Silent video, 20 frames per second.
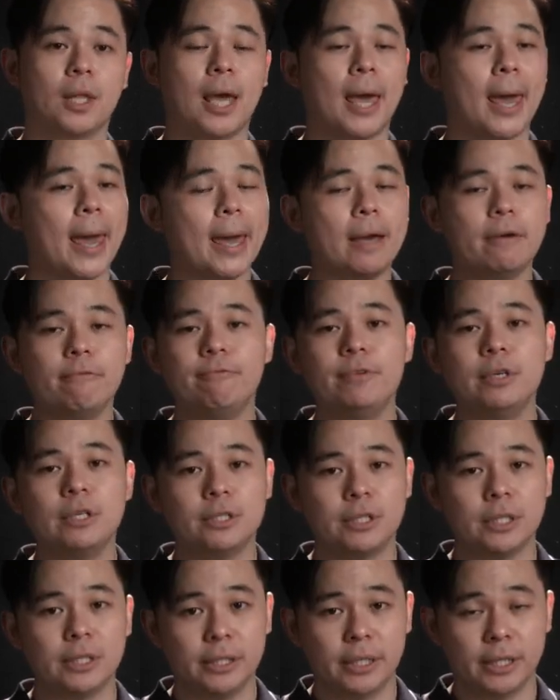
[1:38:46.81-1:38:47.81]
Every
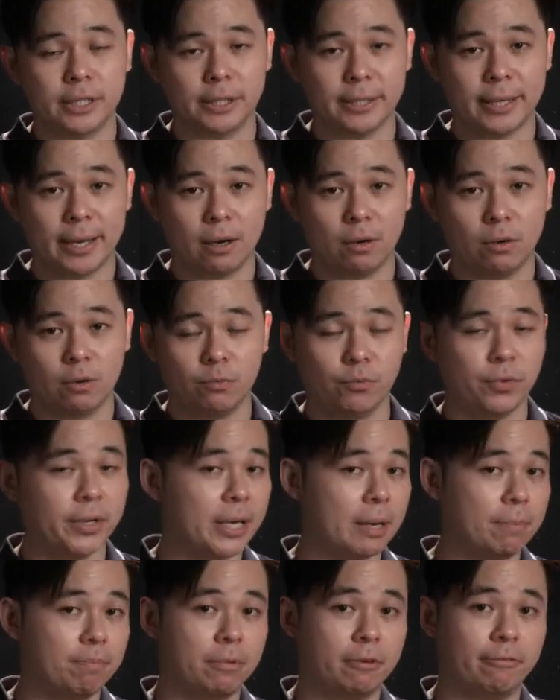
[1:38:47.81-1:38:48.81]
single cell, we
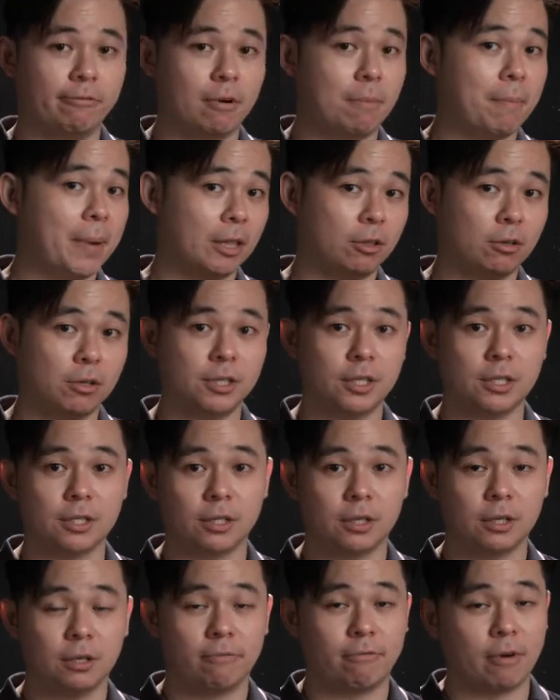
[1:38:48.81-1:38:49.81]
can perform mitosis
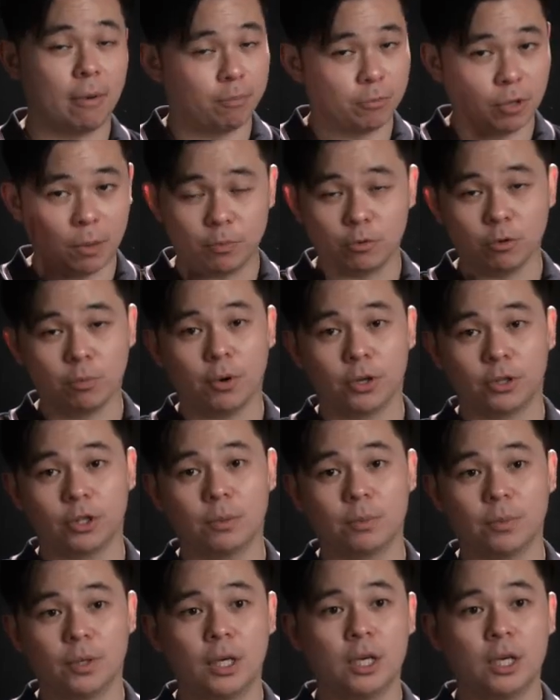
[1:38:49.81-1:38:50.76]
from top to bottom.